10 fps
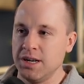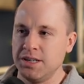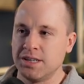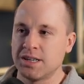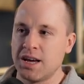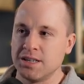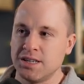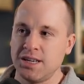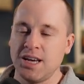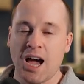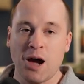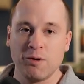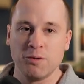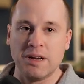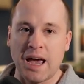and just kind of see how
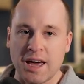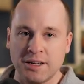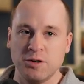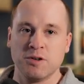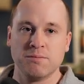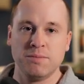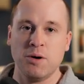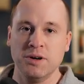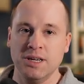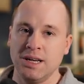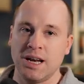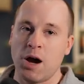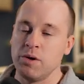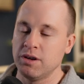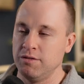we would add it to a component and
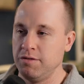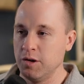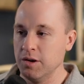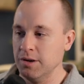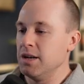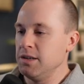how we configure it.